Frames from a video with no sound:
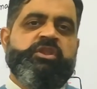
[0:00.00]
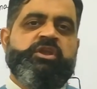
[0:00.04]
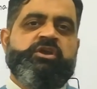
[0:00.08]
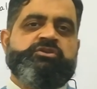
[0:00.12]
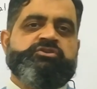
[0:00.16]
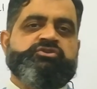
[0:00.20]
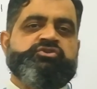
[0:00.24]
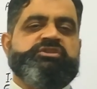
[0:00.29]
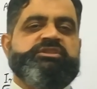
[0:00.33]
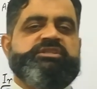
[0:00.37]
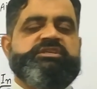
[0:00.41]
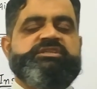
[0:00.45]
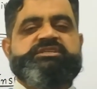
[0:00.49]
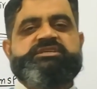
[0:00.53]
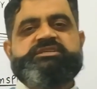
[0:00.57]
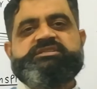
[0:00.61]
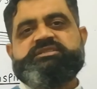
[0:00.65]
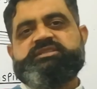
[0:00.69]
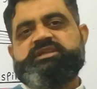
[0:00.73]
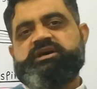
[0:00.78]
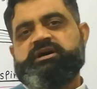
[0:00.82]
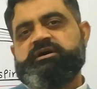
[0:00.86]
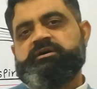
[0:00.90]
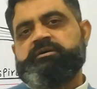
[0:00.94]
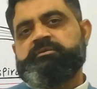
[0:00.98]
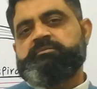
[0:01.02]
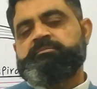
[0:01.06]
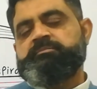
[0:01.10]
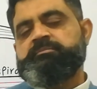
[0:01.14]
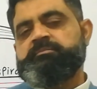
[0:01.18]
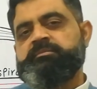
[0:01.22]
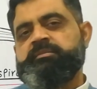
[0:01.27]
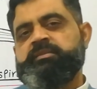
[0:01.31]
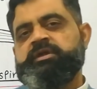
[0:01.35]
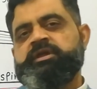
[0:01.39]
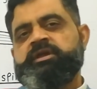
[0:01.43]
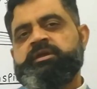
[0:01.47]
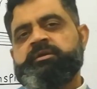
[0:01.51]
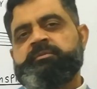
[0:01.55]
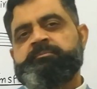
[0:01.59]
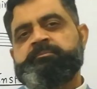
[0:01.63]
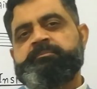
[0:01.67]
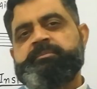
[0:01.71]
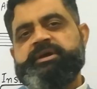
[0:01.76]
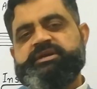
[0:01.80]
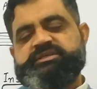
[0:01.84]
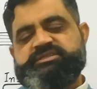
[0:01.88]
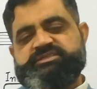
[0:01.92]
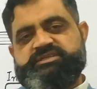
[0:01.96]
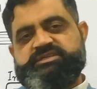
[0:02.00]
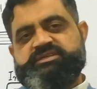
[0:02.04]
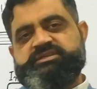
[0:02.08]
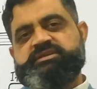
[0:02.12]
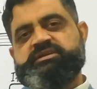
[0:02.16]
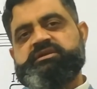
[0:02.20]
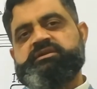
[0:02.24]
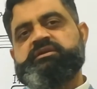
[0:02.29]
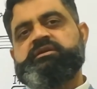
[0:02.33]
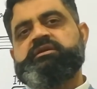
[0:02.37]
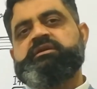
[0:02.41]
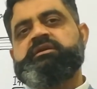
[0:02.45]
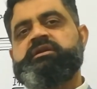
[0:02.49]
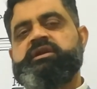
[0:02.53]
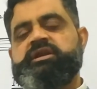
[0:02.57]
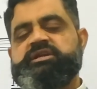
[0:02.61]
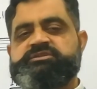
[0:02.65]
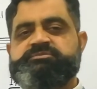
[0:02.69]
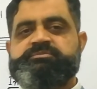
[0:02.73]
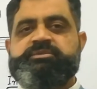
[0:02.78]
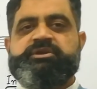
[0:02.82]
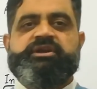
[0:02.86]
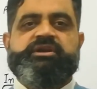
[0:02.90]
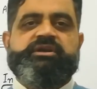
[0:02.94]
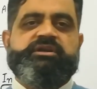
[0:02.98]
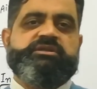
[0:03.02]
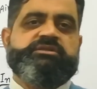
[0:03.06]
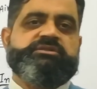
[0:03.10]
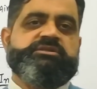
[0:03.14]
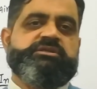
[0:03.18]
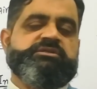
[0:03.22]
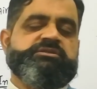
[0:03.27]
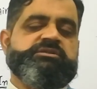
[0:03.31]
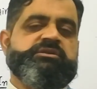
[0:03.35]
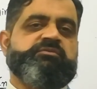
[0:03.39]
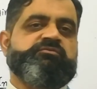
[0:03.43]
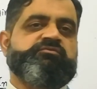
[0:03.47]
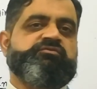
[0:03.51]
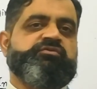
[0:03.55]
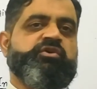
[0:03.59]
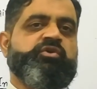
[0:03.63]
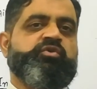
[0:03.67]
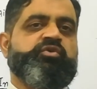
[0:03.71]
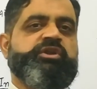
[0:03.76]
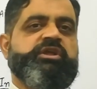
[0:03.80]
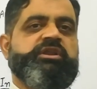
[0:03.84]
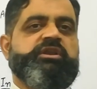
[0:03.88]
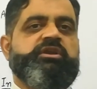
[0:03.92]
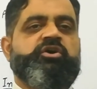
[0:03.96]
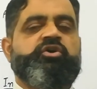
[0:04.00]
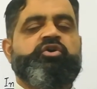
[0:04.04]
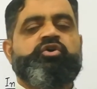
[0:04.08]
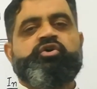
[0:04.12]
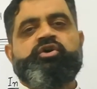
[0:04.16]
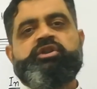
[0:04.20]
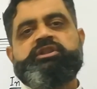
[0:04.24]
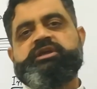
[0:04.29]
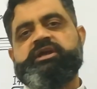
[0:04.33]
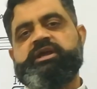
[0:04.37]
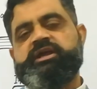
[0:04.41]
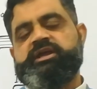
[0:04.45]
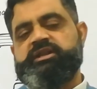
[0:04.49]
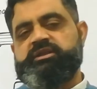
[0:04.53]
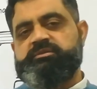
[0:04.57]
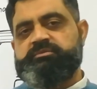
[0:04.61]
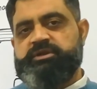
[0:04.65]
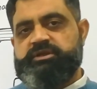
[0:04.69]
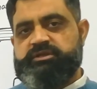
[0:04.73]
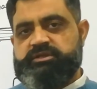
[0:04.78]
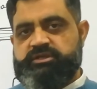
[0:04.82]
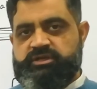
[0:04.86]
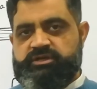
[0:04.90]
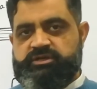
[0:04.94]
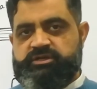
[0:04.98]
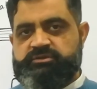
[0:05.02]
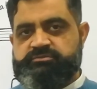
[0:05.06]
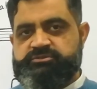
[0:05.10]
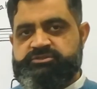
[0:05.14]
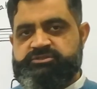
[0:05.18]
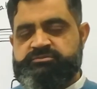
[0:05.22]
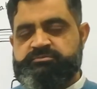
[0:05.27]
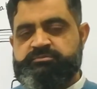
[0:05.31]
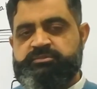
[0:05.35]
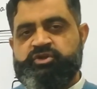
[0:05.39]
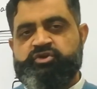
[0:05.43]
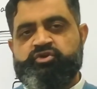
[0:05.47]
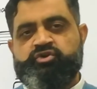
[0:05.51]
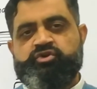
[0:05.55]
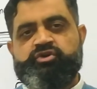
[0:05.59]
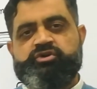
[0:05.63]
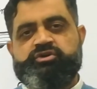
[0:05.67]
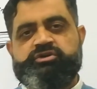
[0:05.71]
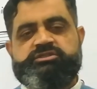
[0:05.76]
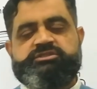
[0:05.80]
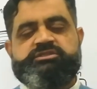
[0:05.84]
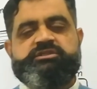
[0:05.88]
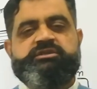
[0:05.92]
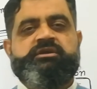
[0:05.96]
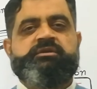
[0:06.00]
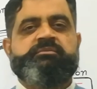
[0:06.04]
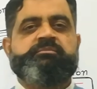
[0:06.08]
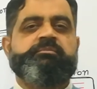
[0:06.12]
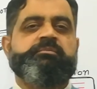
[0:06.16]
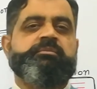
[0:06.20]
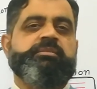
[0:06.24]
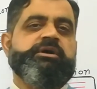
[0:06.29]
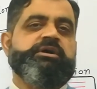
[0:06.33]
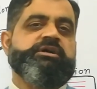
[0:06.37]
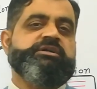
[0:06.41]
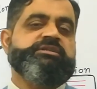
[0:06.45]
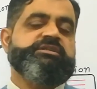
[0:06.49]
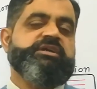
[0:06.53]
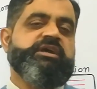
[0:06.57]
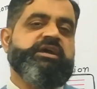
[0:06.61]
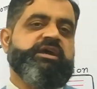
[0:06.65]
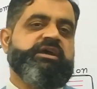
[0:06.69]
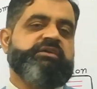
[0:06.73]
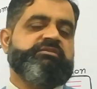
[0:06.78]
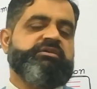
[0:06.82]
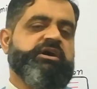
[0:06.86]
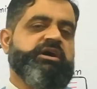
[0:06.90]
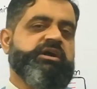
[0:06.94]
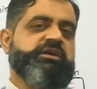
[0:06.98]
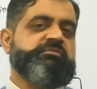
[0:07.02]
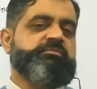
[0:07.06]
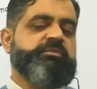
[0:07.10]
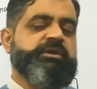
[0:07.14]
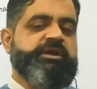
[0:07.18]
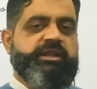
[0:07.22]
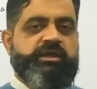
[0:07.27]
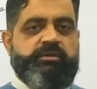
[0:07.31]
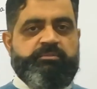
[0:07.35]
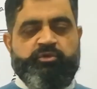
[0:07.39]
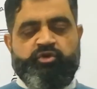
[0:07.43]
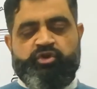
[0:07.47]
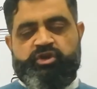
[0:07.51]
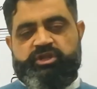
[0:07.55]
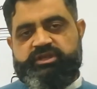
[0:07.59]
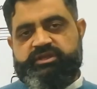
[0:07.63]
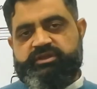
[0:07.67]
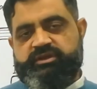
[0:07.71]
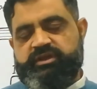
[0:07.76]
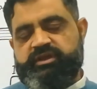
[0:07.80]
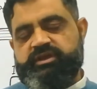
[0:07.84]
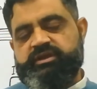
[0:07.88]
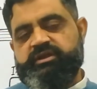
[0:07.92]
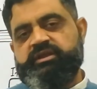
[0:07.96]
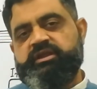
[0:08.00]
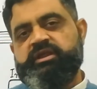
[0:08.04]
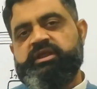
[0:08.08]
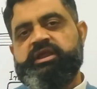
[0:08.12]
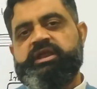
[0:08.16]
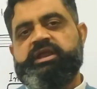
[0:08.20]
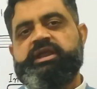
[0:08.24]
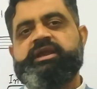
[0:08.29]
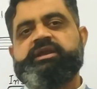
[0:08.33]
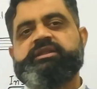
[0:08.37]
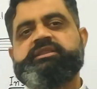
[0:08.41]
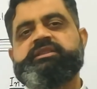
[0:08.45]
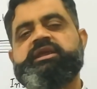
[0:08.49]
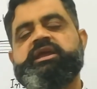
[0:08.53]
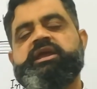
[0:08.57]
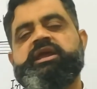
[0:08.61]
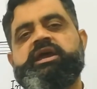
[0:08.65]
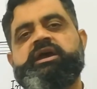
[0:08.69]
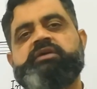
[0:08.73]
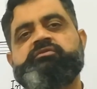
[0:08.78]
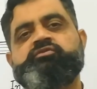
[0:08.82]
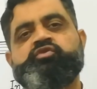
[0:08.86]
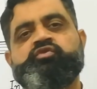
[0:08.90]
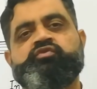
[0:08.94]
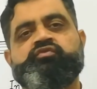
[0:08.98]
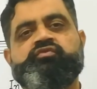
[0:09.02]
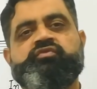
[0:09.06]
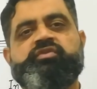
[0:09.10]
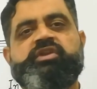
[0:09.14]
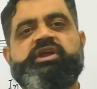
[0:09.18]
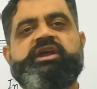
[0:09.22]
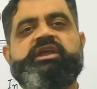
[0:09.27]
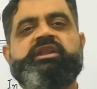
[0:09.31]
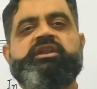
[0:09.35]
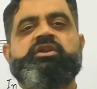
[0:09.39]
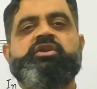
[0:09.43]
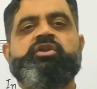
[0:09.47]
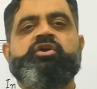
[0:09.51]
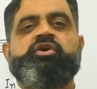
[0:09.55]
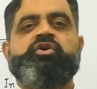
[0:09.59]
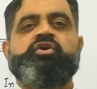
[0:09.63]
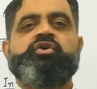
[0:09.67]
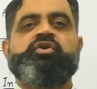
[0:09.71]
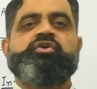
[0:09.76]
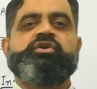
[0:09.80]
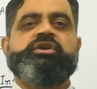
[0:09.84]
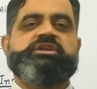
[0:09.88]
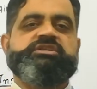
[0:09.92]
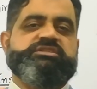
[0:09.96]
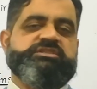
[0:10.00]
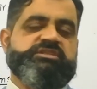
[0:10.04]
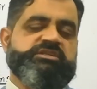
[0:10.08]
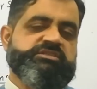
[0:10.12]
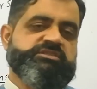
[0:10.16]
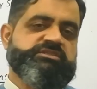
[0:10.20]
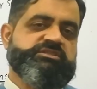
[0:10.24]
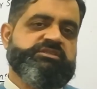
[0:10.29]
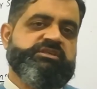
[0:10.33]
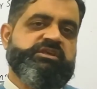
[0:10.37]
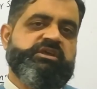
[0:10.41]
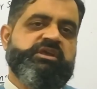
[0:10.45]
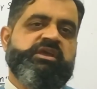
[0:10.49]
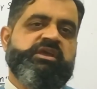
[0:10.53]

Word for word: So this is the best respiratory system found in all the animal kingdoms because birds have high metabolic rate and they have to fly long distance